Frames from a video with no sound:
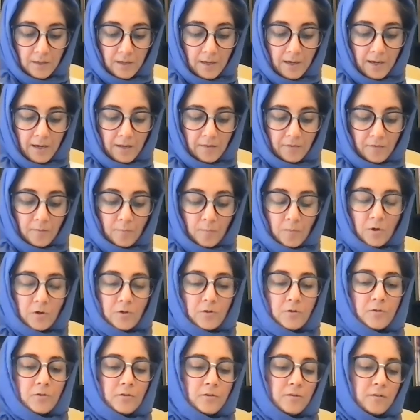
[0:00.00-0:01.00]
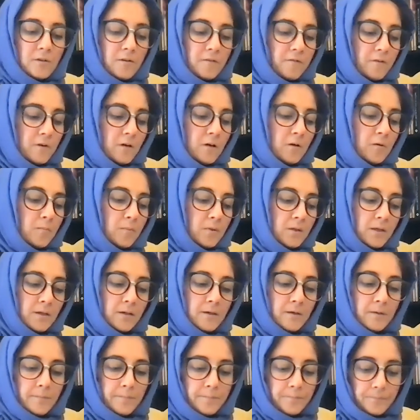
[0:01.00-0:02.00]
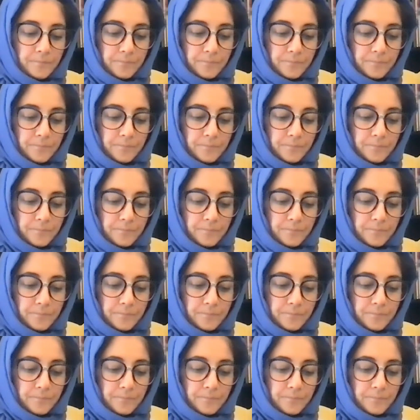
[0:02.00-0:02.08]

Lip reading: and the martyrs of Karbala.